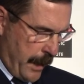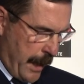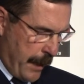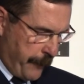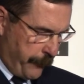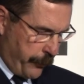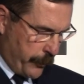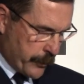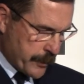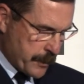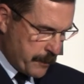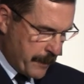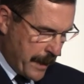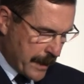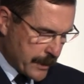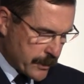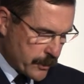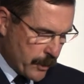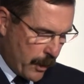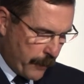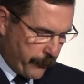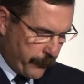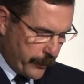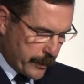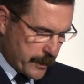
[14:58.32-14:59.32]
Air Force
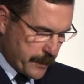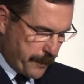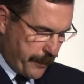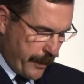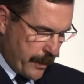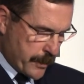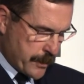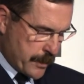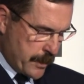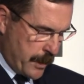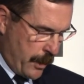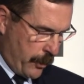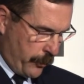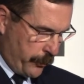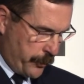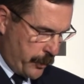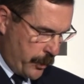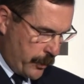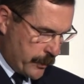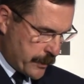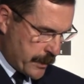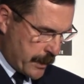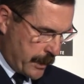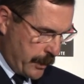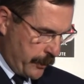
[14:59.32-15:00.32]
must offer its personnel
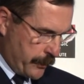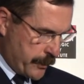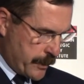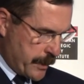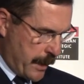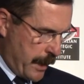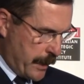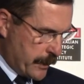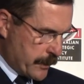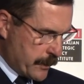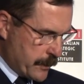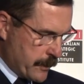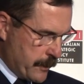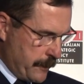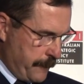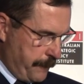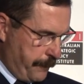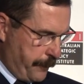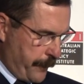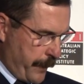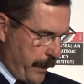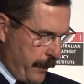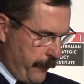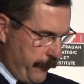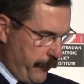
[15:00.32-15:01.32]
new skill sets
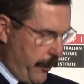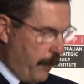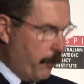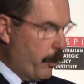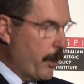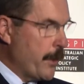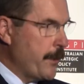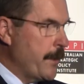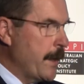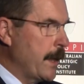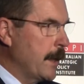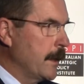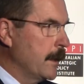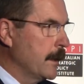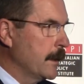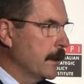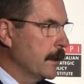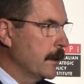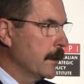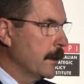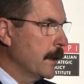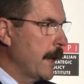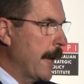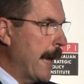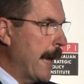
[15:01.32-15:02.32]
from within